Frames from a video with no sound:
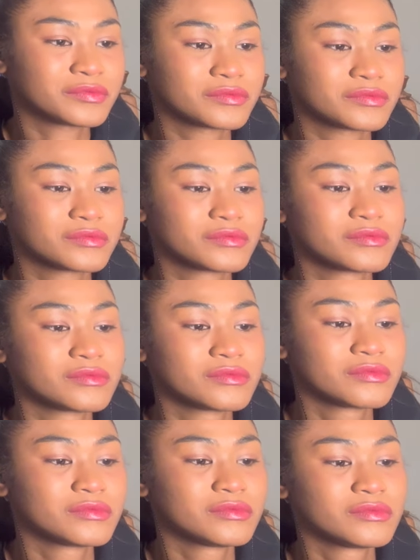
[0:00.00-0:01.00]

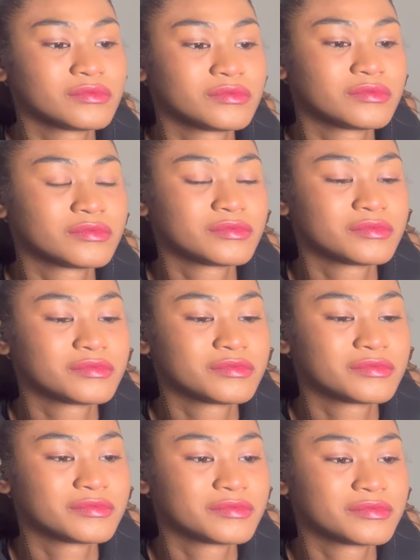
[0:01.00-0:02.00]

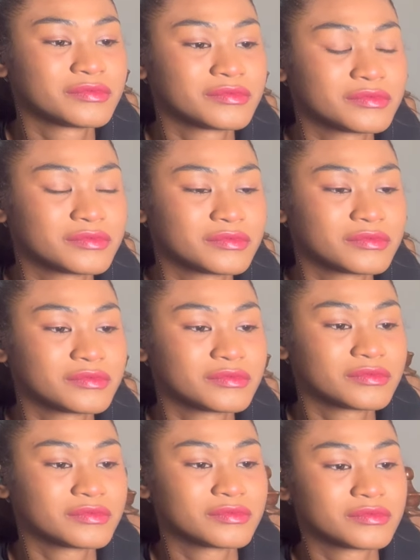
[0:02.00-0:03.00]

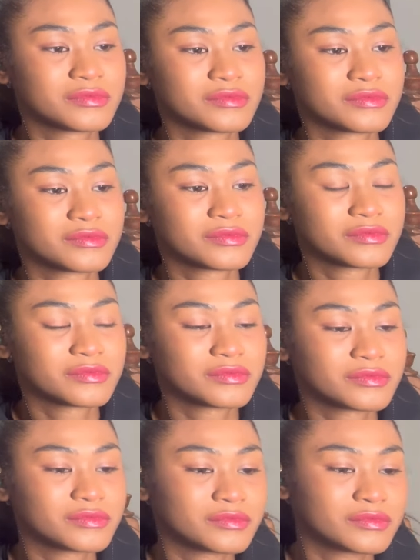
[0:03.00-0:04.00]

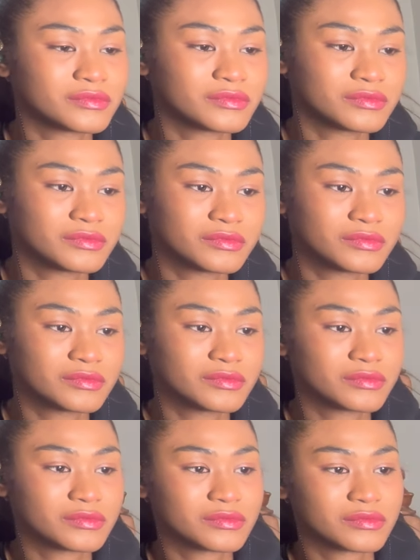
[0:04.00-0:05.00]

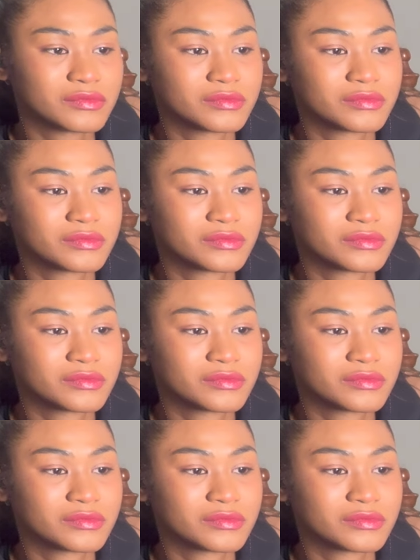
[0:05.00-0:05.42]
The person shown says nothing.